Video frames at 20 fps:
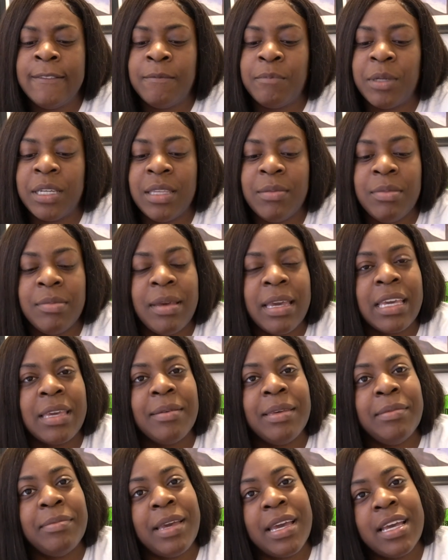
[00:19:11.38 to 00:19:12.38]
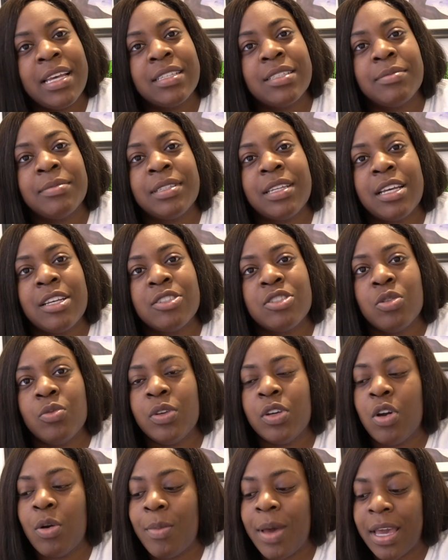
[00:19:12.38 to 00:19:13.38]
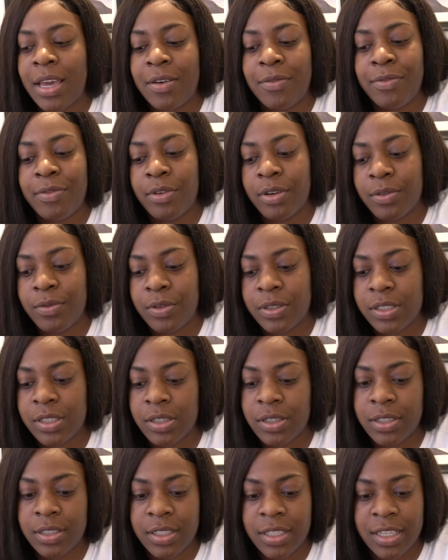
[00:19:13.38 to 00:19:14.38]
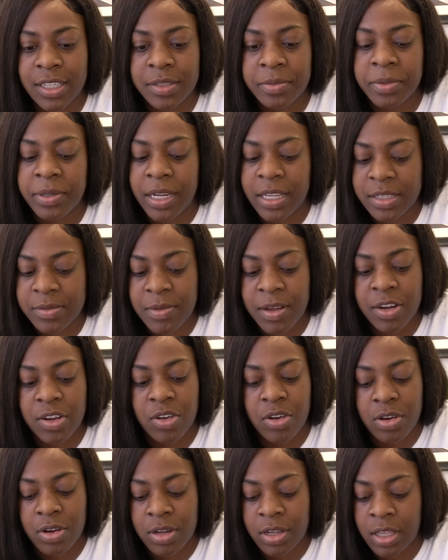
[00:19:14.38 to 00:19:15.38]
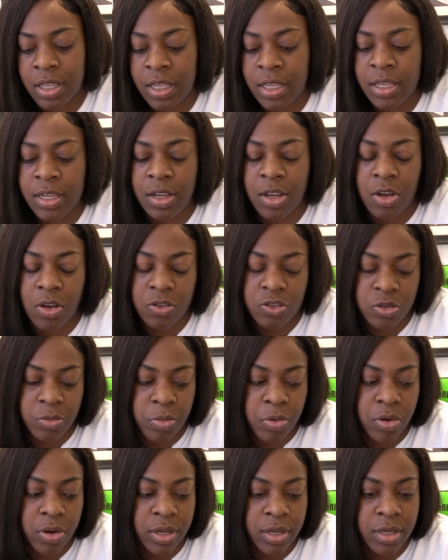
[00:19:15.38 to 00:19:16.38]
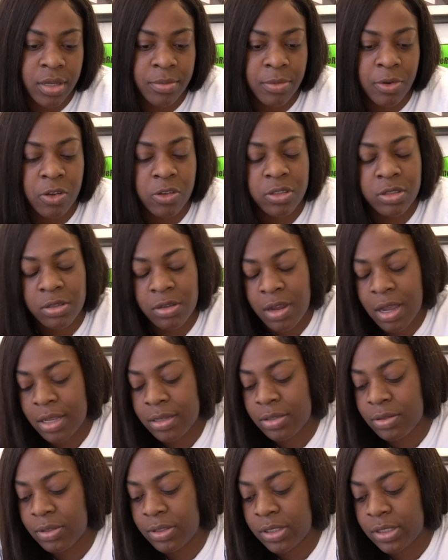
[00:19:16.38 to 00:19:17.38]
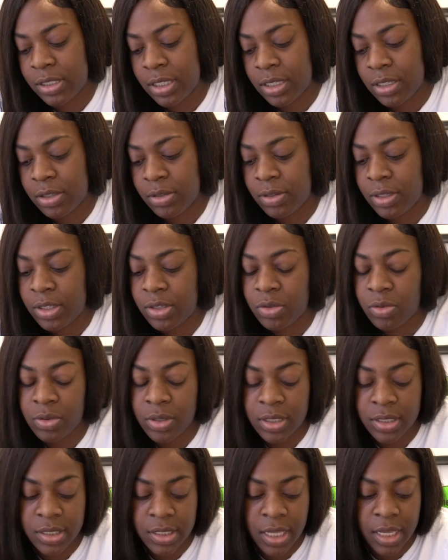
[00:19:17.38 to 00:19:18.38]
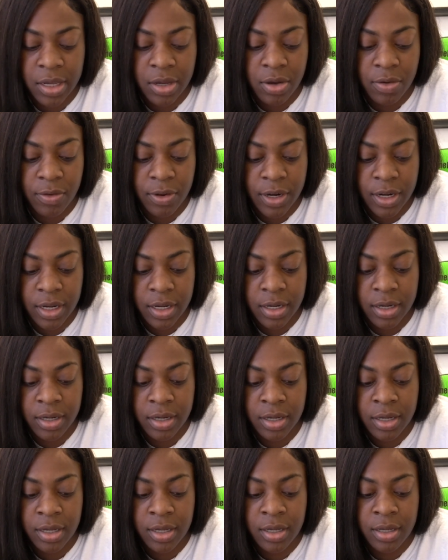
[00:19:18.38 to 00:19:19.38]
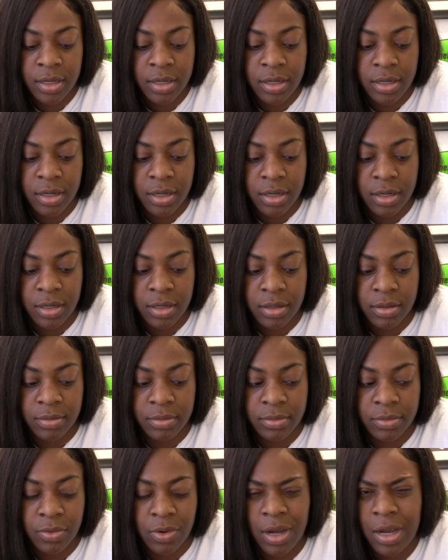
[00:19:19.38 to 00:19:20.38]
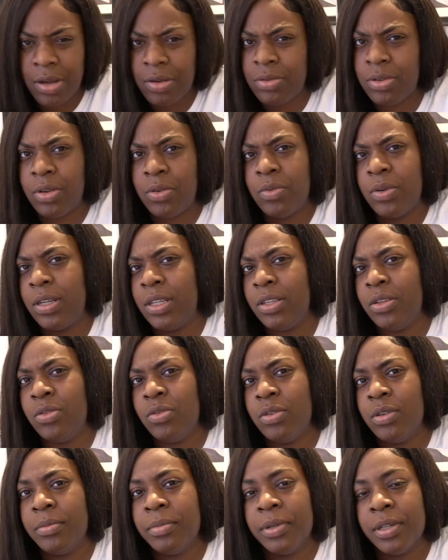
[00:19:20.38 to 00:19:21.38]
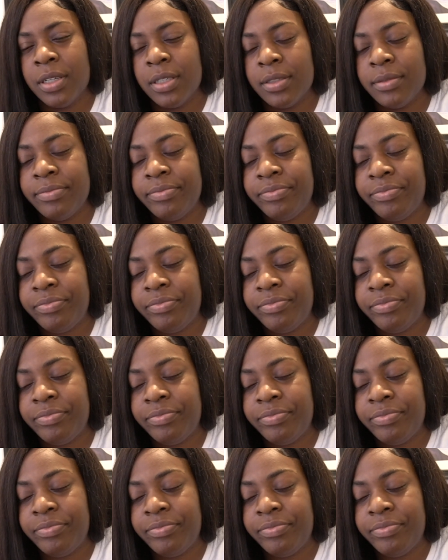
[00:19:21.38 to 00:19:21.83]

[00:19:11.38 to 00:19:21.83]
but he be making me mad sometimes, so we go back and forth with certain things, but that's my dog. Go support him. Go subscribe to his channel. He doing his thing over there. Well, I don't know what he doing, but